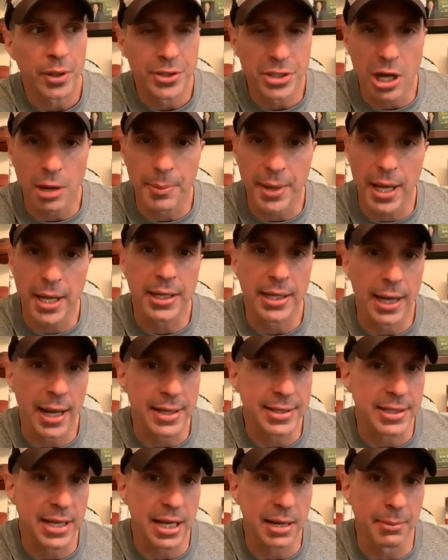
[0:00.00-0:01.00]
taught me how to get
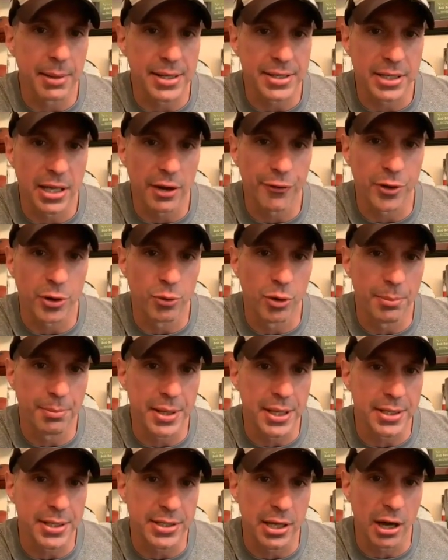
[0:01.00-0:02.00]
outside of myself and
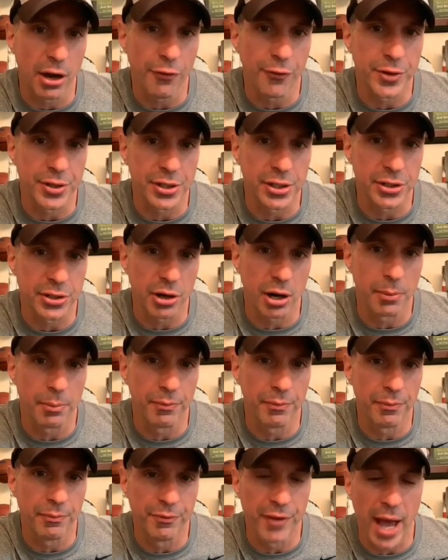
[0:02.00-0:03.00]
quit being selfish and
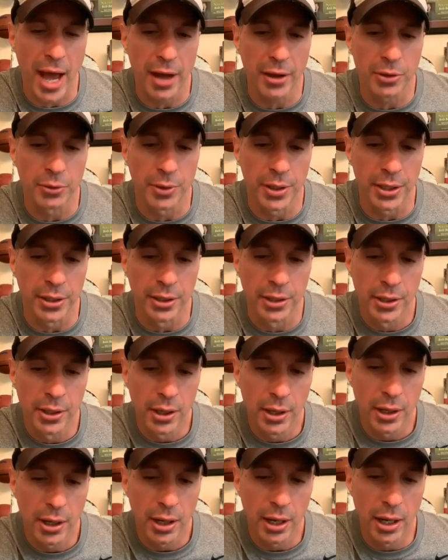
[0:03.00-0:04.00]
start valuing
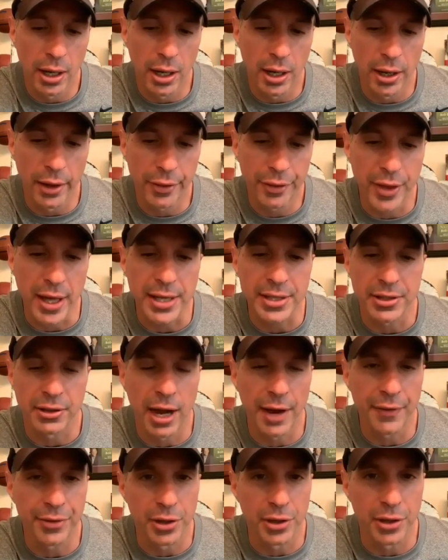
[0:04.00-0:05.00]
uh, things
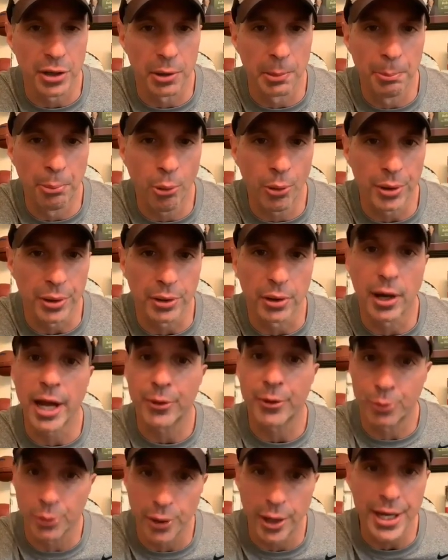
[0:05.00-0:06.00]
in life that are important,
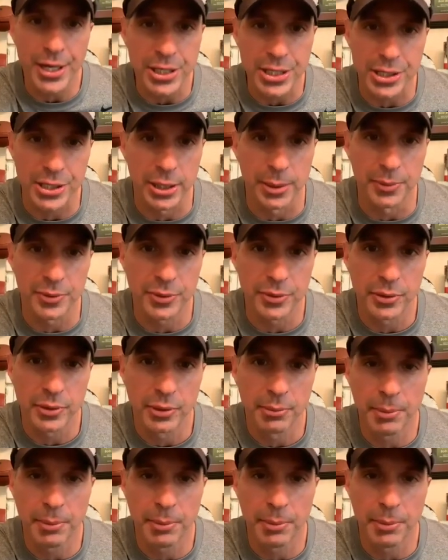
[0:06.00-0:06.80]
like relationships.